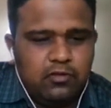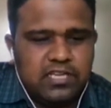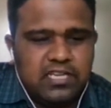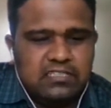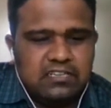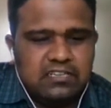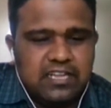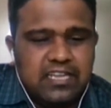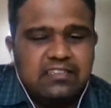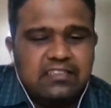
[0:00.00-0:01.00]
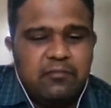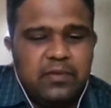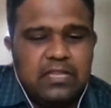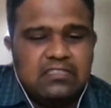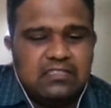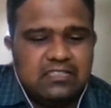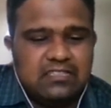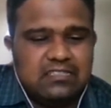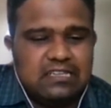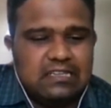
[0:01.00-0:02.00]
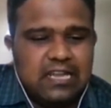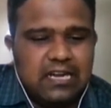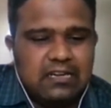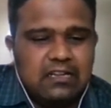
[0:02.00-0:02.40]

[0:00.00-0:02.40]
and studies have been suggested that